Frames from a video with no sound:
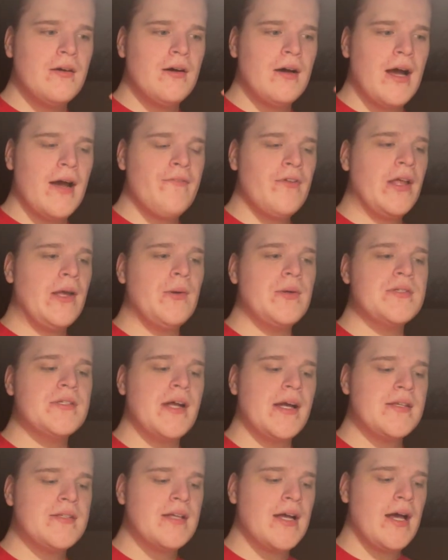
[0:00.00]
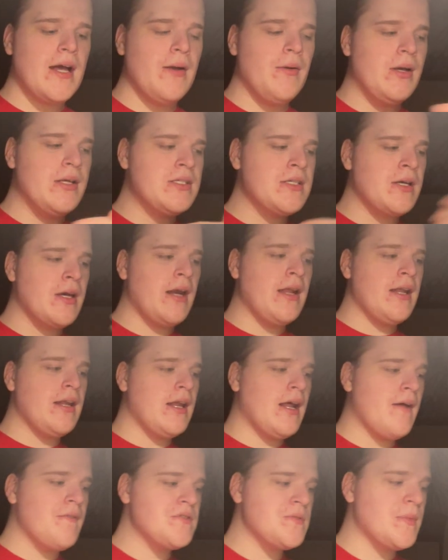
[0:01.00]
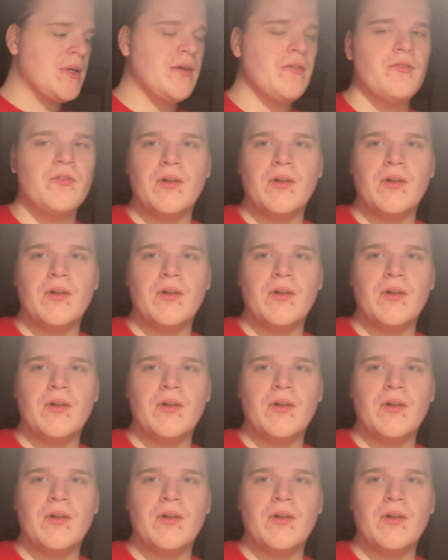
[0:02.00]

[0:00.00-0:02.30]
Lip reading: I feel like it was nice to. It was a good idea to have something